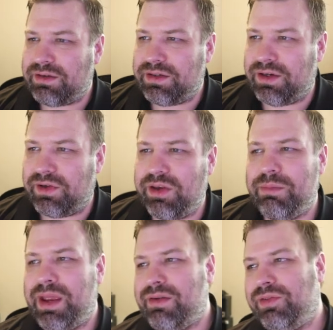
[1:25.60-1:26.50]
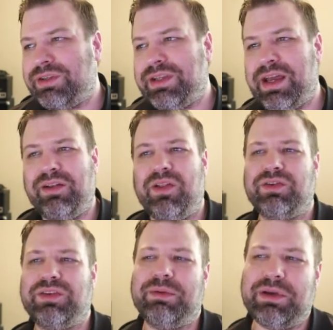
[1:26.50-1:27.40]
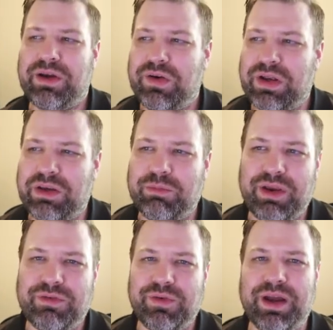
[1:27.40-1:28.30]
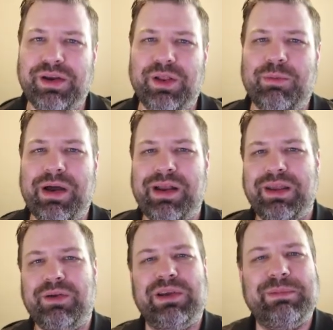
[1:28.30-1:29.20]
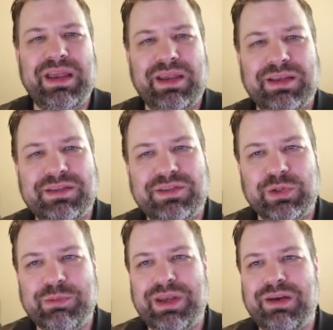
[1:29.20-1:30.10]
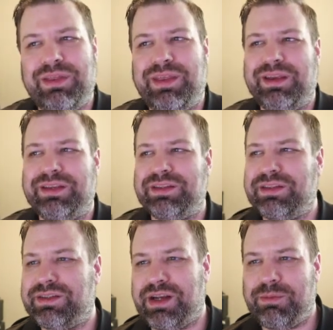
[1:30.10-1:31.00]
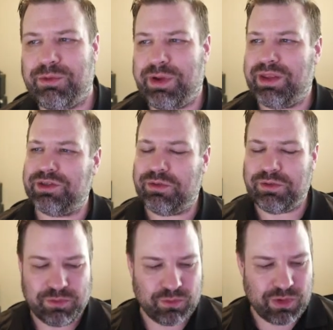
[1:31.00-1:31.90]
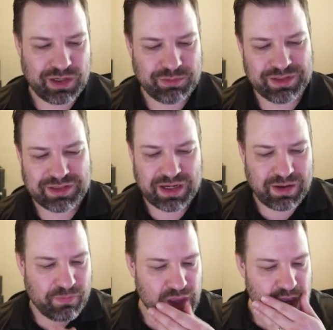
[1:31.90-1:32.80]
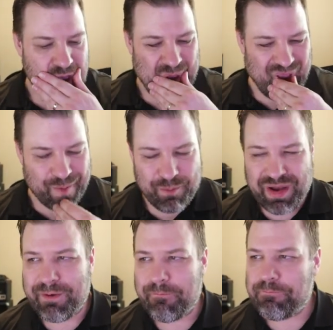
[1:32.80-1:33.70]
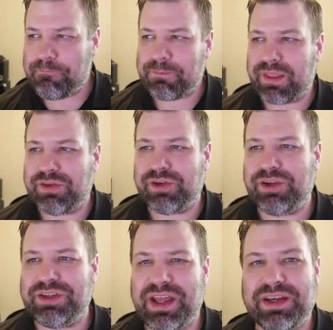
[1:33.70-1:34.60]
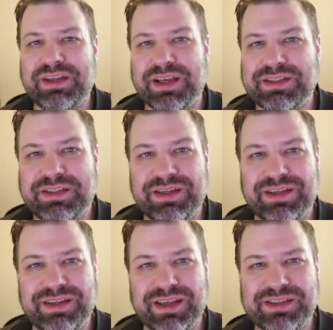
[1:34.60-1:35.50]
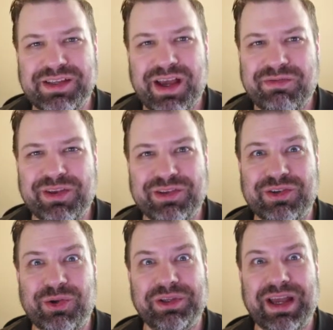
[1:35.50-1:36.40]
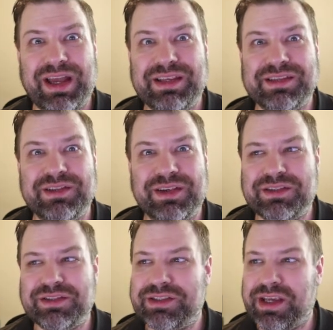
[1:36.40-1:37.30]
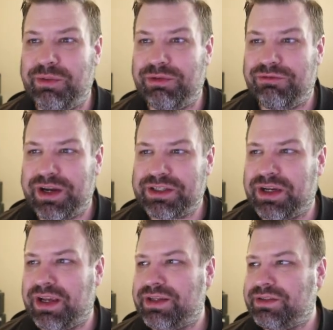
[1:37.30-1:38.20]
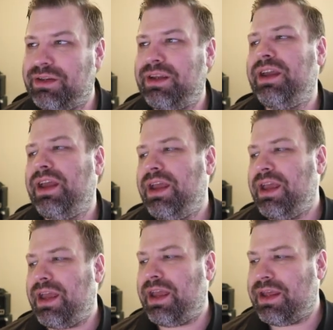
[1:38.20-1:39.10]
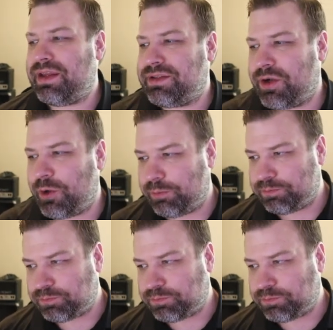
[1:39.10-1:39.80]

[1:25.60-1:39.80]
you may have looked at a long time ago and you may have forgotten all about it, or you may assume that everything is set up the way that you want it to be set up. But it's a good day to dust off those old eyes and look at your site with fresh eyes. And so